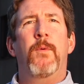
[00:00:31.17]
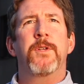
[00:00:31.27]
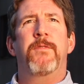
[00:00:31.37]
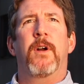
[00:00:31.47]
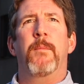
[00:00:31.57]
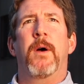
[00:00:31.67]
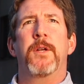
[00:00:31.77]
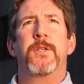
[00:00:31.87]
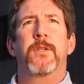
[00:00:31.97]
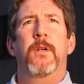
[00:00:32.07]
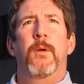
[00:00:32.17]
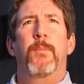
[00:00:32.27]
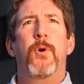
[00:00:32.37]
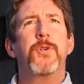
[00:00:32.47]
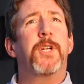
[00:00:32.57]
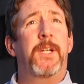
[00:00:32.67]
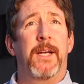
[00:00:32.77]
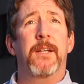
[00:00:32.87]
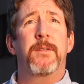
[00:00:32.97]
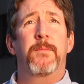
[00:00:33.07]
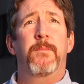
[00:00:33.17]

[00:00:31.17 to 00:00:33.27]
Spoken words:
was very much pushing it